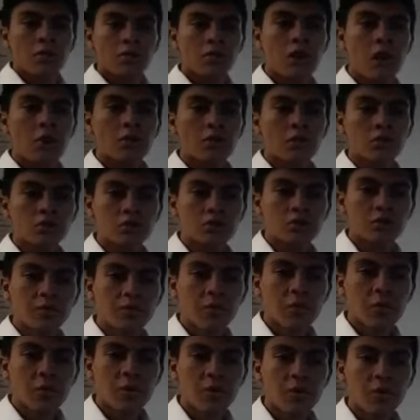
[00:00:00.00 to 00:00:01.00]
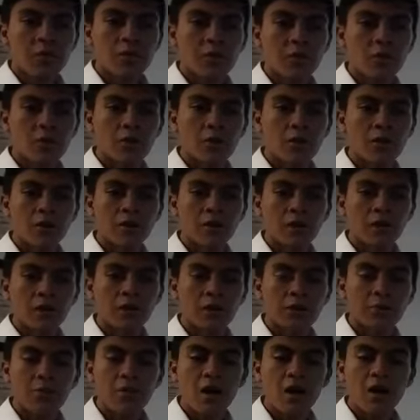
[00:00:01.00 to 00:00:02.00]
The authors of the paper were
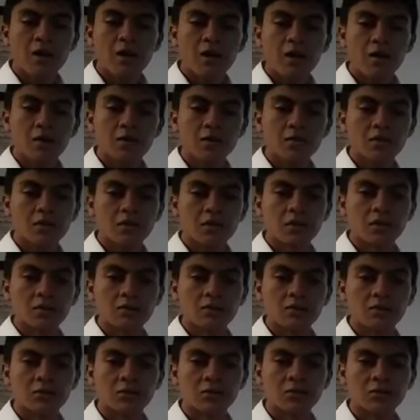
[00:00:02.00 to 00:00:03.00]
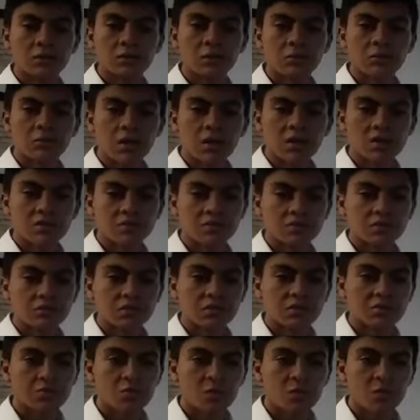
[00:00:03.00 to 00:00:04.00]
Iqbal Khan and Wasim Abbas.
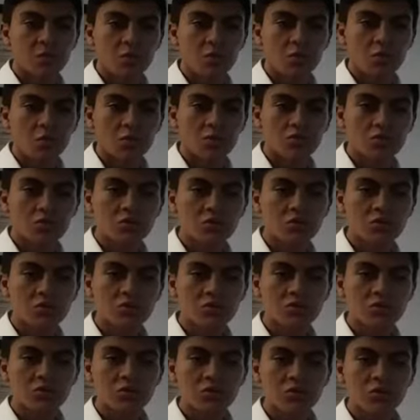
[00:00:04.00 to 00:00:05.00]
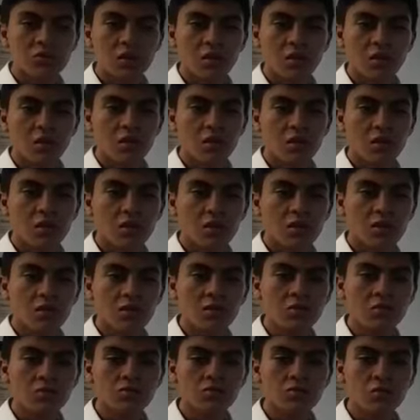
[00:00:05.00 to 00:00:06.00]
The experiment was conducted with the
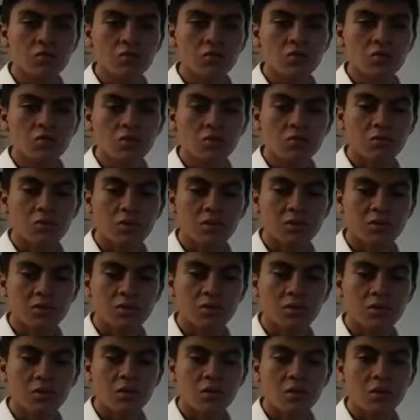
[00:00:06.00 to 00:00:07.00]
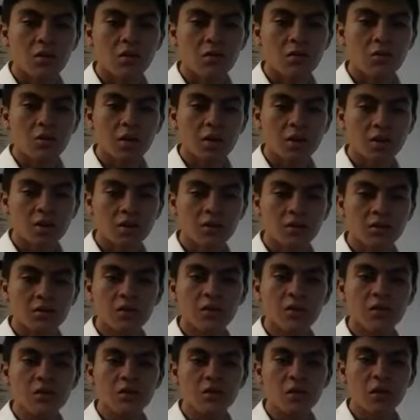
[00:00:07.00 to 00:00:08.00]
Kinousoud University Ryan
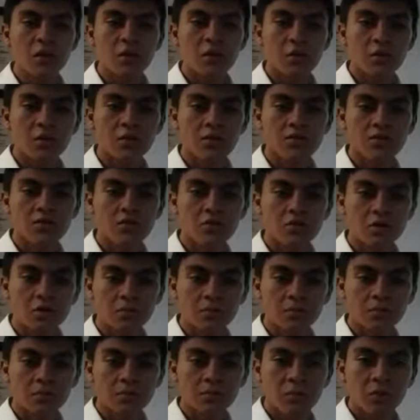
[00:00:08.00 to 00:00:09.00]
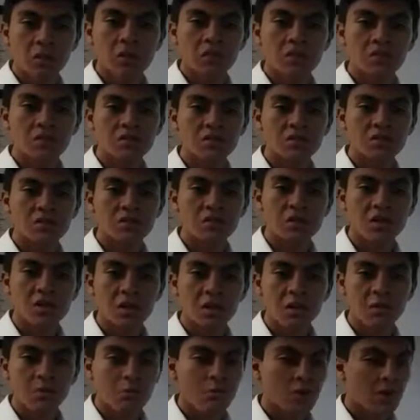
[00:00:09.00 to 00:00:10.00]
in Arabia Saudi. This is
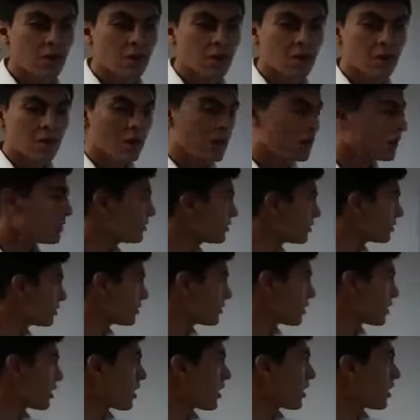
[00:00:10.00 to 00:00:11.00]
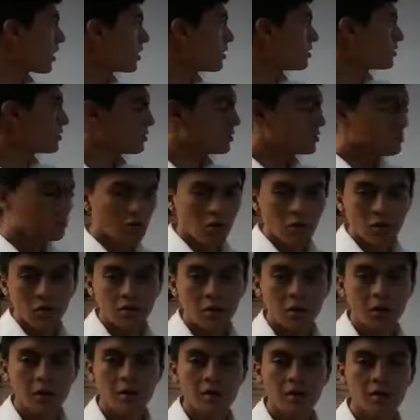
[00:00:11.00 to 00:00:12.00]
Iqbal Khan. I
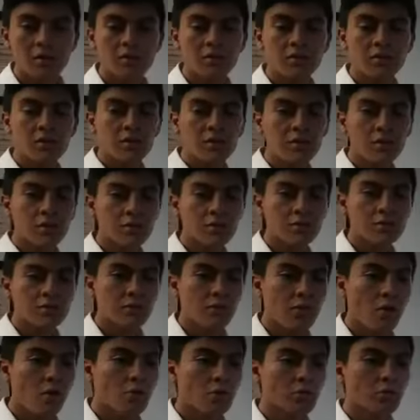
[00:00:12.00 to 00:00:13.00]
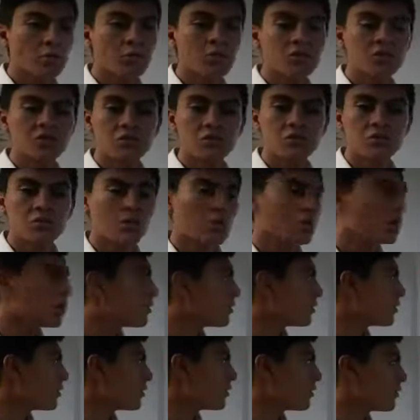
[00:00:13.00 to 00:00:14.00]
didn't found picture
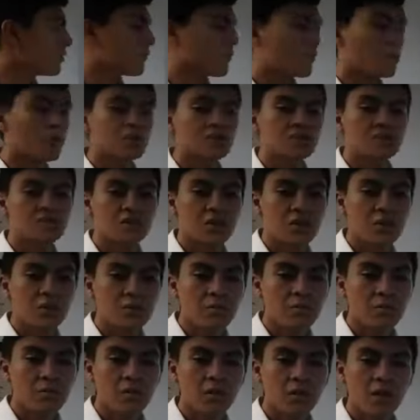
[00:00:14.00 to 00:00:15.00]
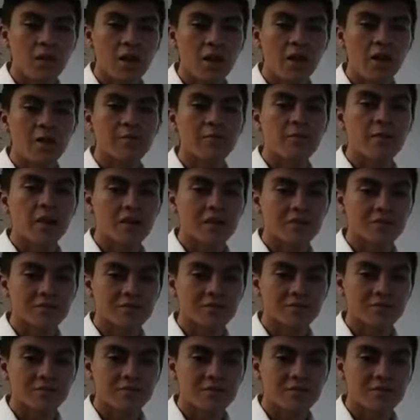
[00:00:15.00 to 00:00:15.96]
of Wasim Abbas.